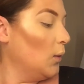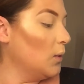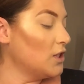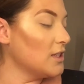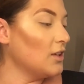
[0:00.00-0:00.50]

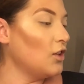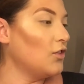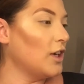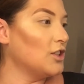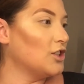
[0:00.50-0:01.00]
which is a little
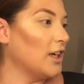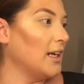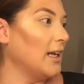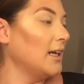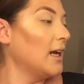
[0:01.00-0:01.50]

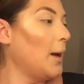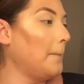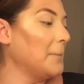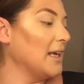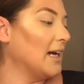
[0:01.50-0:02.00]
frustrating
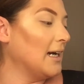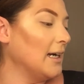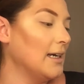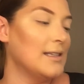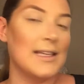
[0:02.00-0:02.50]

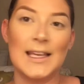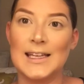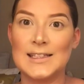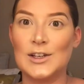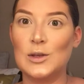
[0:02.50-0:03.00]
because I
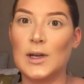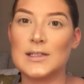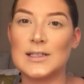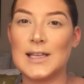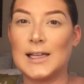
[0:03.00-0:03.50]
can't tell you guys
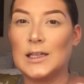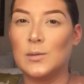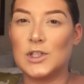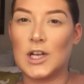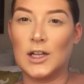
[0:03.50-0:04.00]
exactly
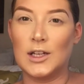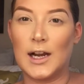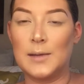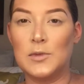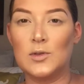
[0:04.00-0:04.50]
which color
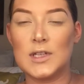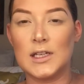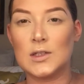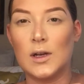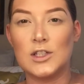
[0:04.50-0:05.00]
I'm
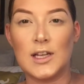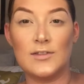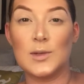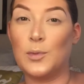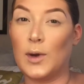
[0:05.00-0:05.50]
using, so I'll just have
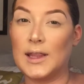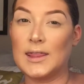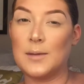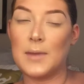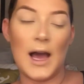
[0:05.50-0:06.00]
to point
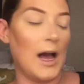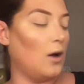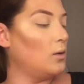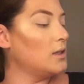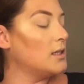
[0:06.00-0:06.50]
them
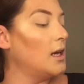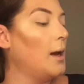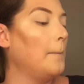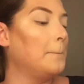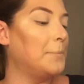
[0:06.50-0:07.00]
out.
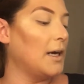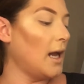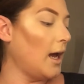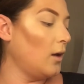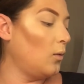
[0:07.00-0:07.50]
But
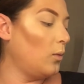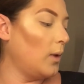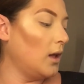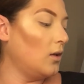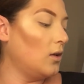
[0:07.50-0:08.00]
I
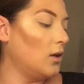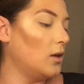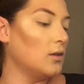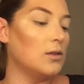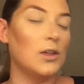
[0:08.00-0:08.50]
will
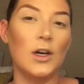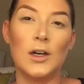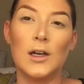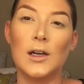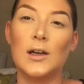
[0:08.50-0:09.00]

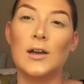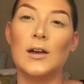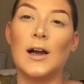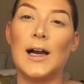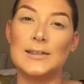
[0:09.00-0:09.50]
look
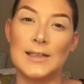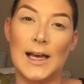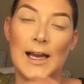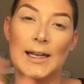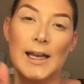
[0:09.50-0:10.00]

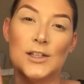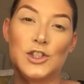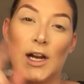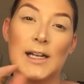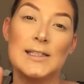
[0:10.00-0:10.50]
online and
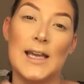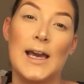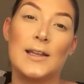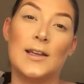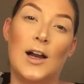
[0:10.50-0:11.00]
try to
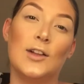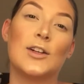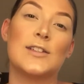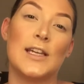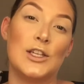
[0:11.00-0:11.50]
tag the
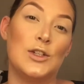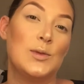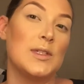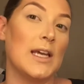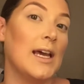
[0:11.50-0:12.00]
colors I used